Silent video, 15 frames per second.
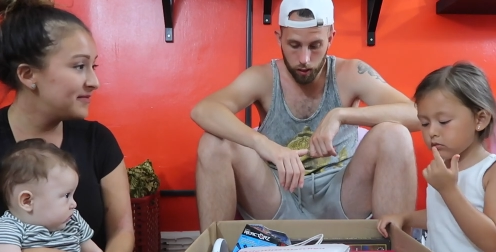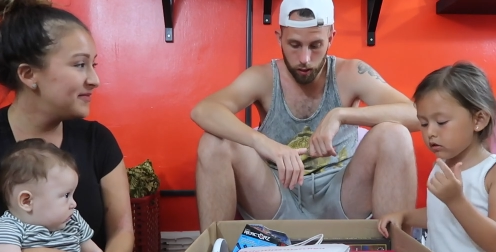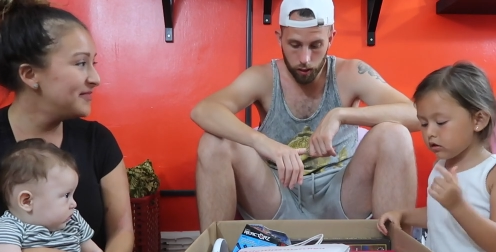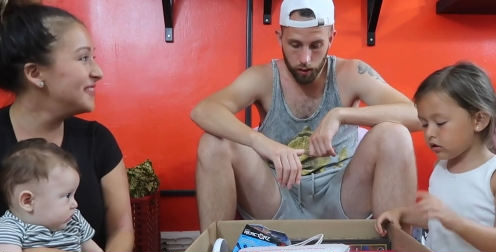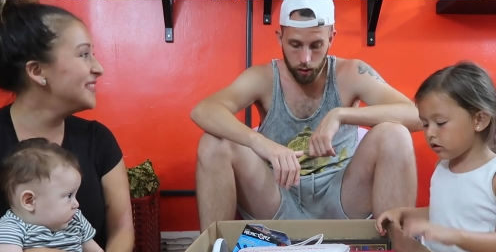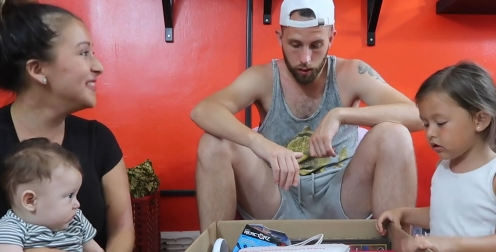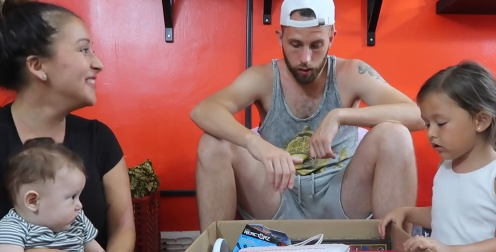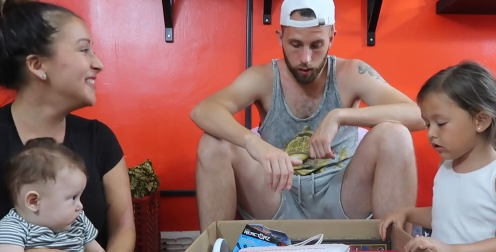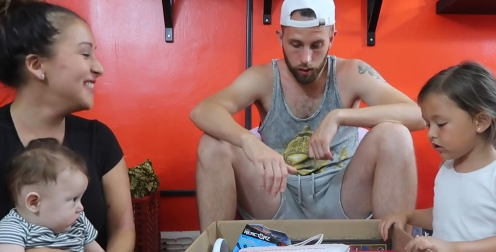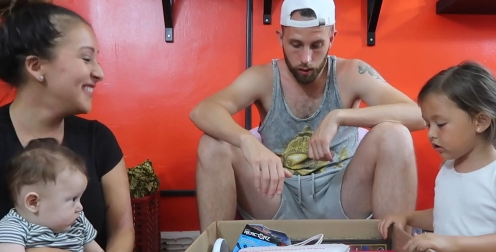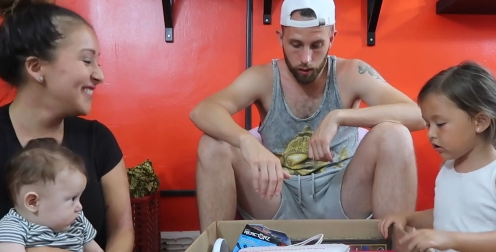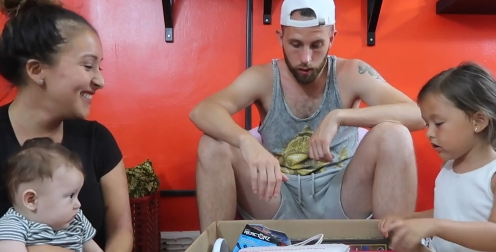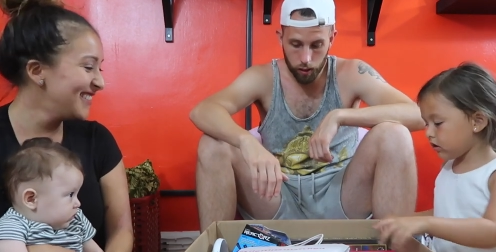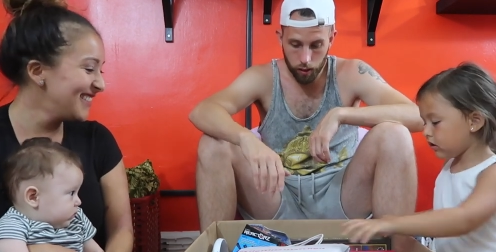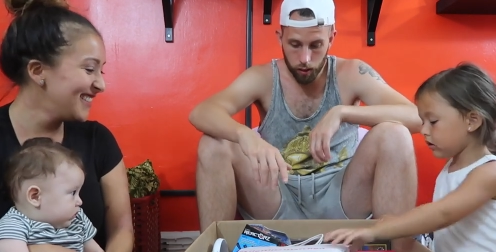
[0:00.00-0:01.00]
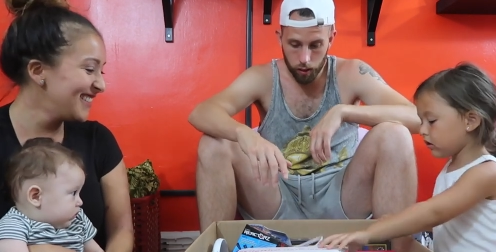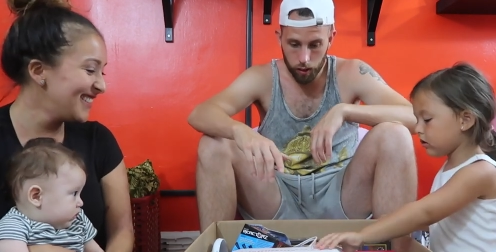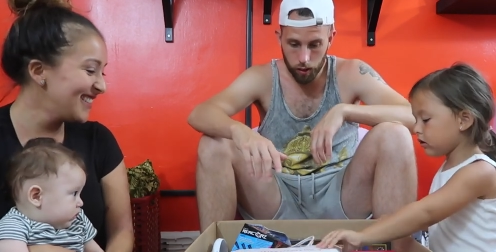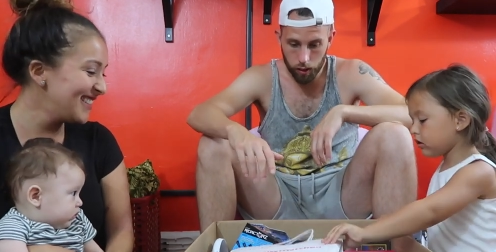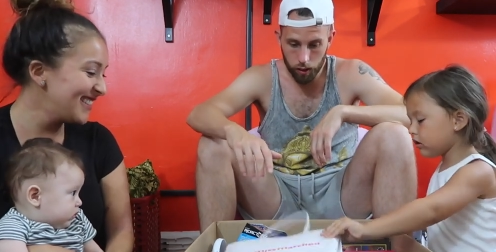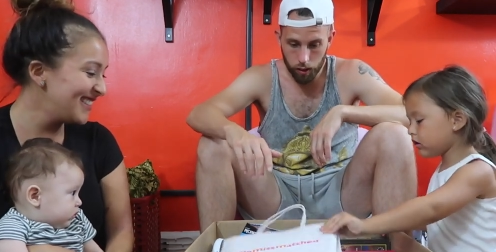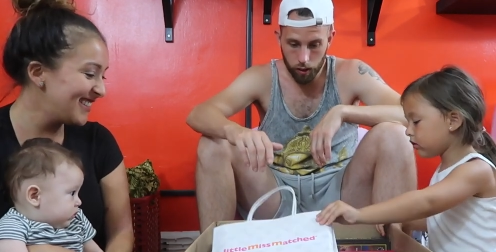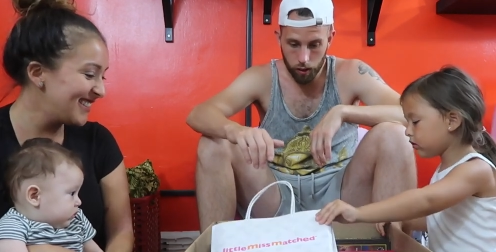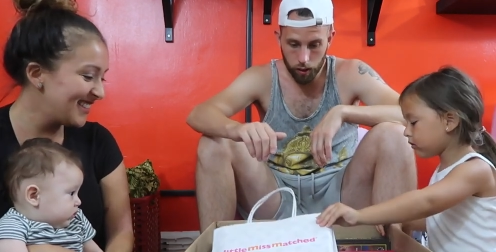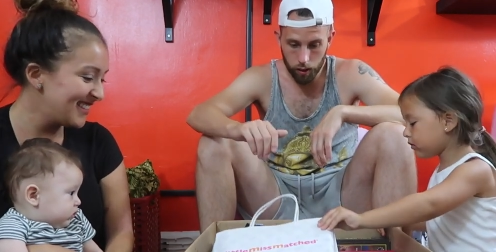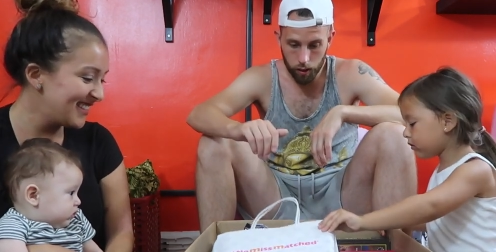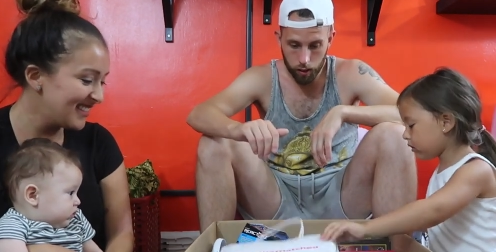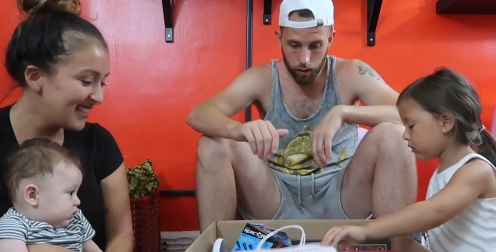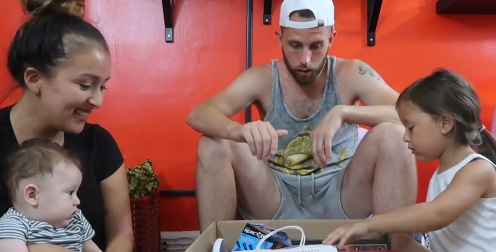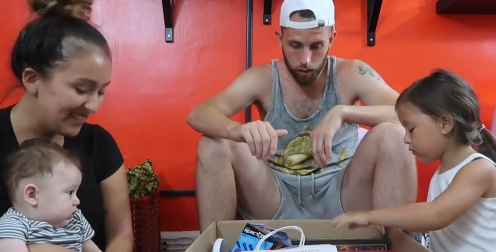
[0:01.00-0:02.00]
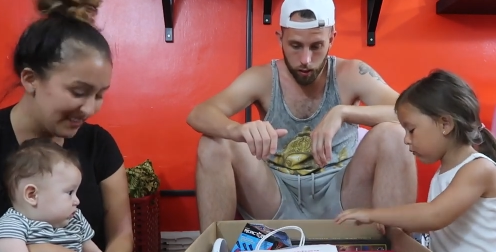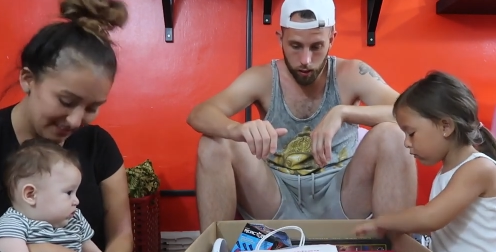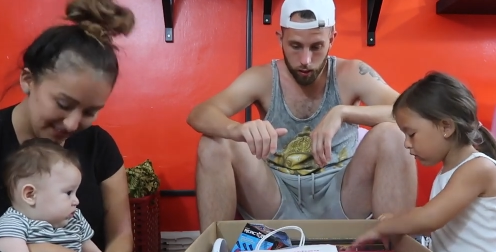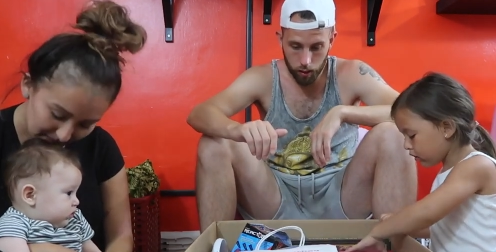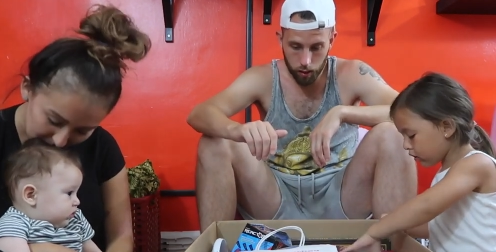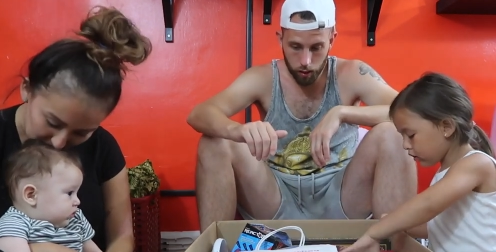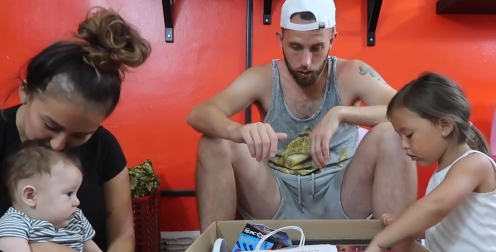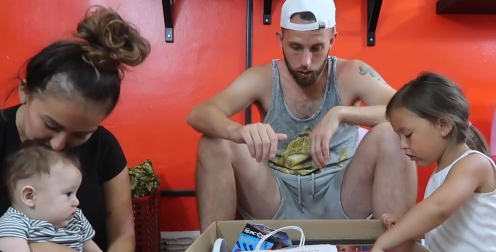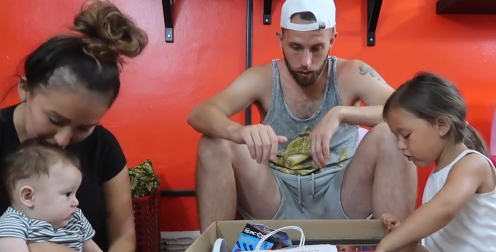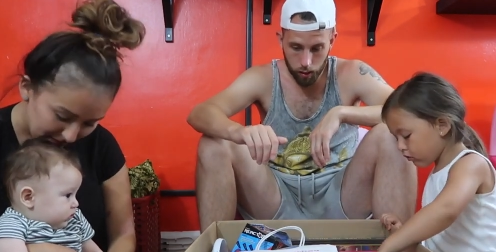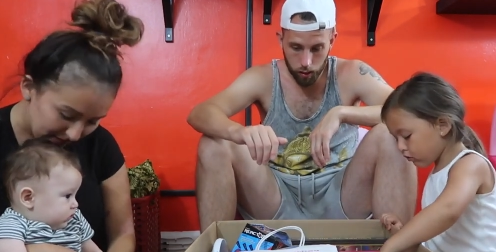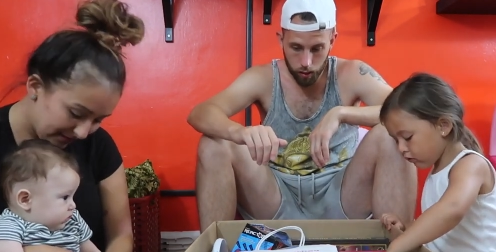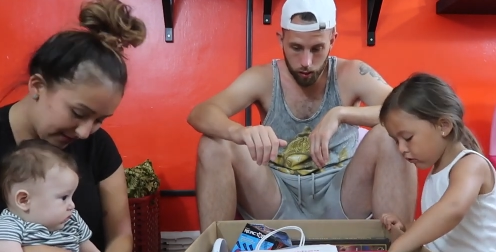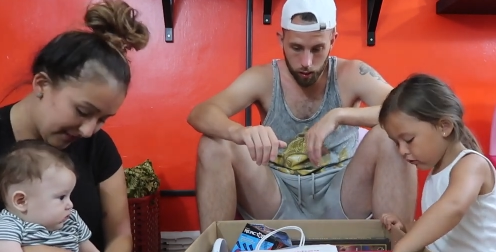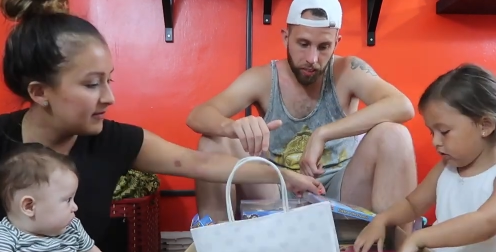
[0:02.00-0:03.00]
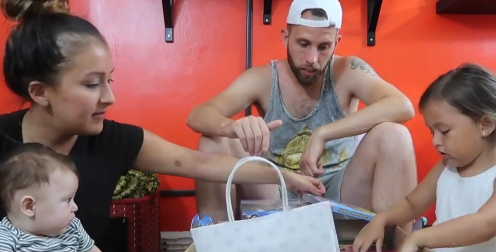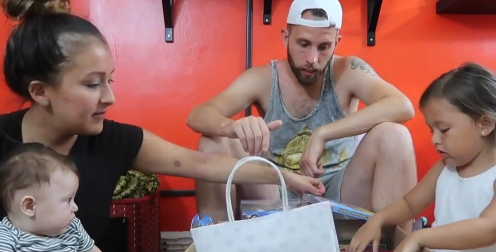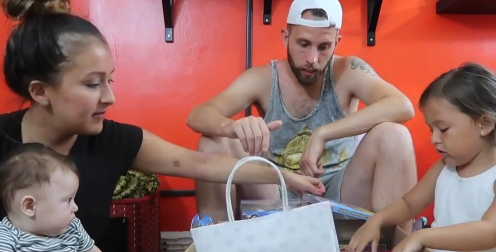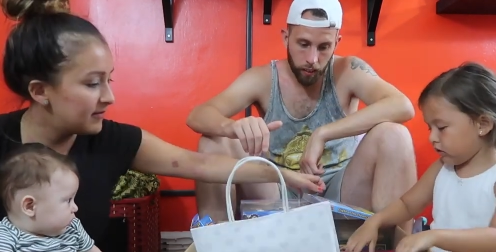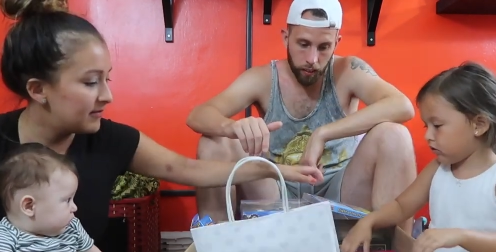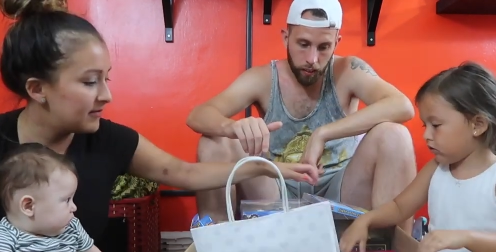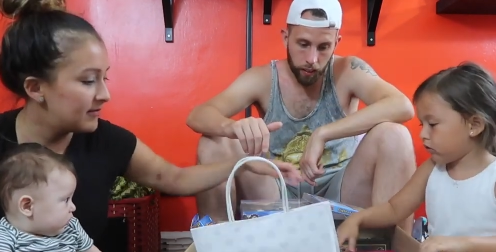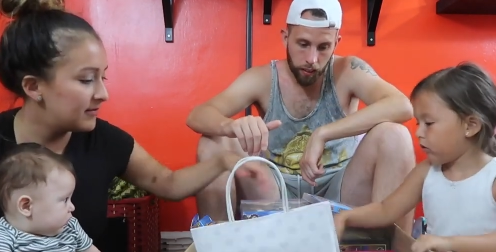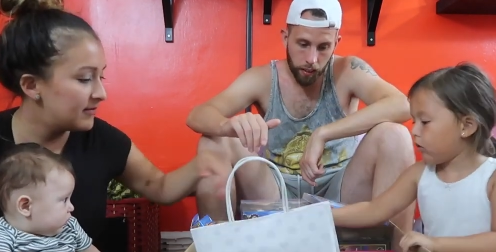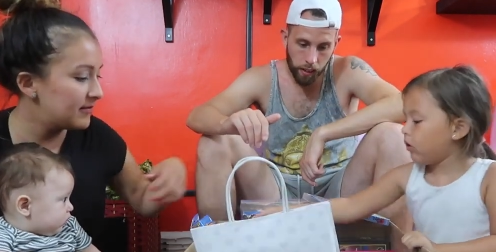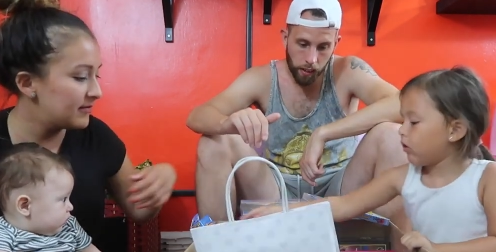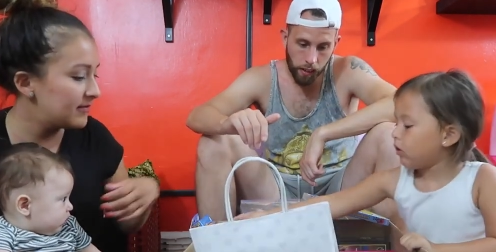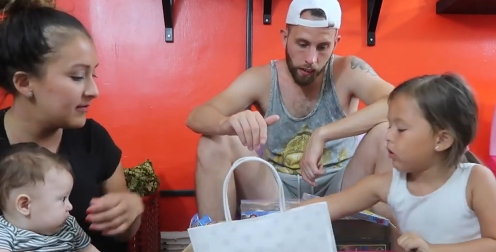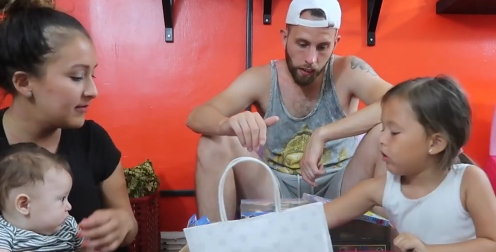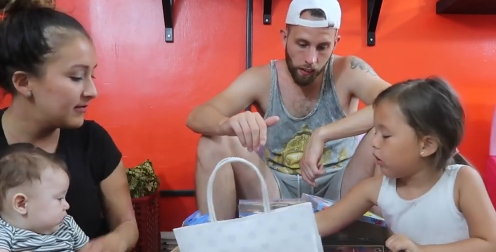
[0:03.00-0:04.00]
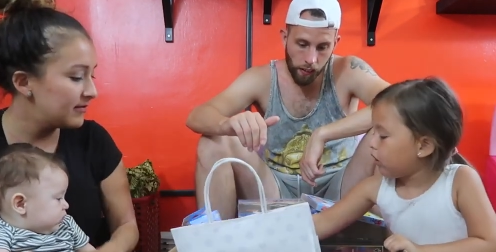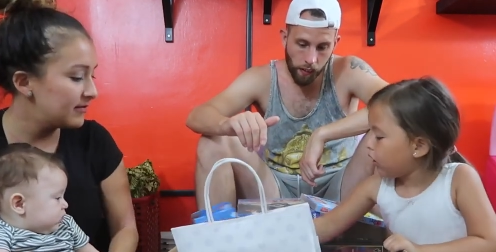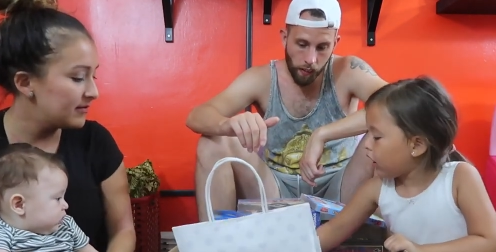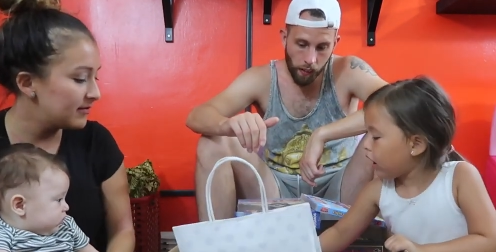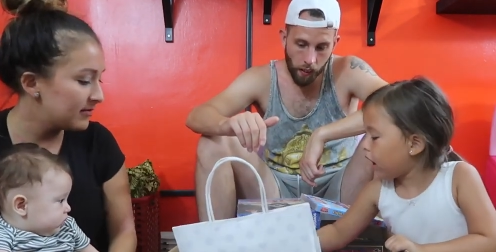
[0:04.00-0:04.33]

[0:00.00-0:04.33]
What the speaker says: (no one is talking)